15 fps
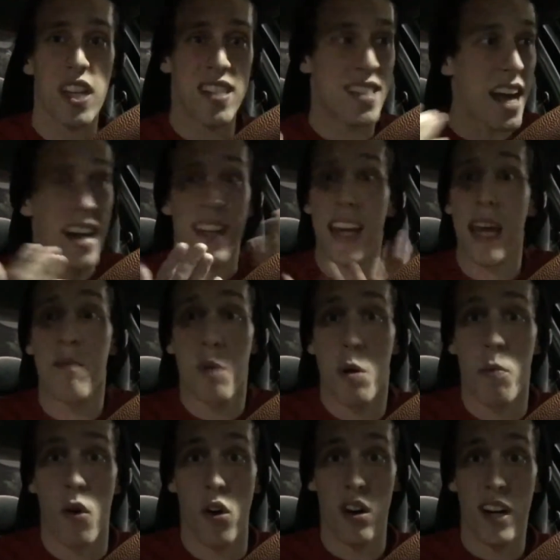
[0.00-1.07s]
It's not a game no
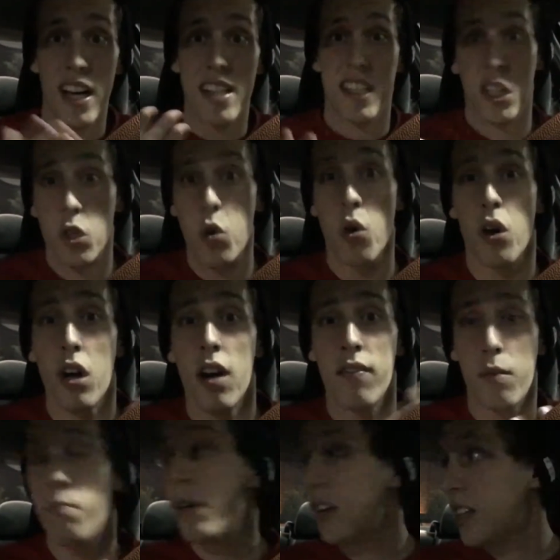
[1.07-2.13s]
more. It's
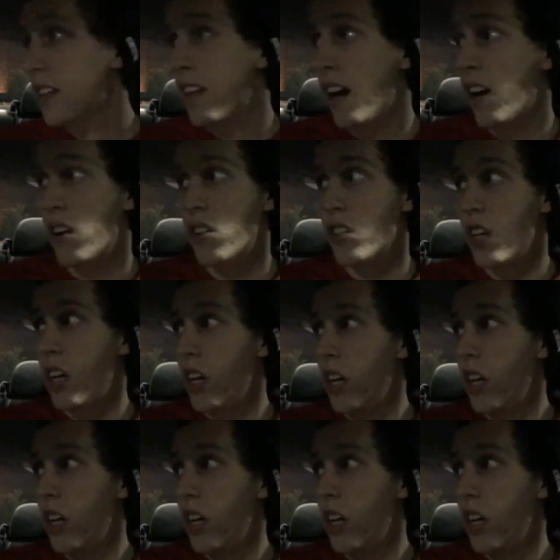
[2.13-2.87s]
$250,000.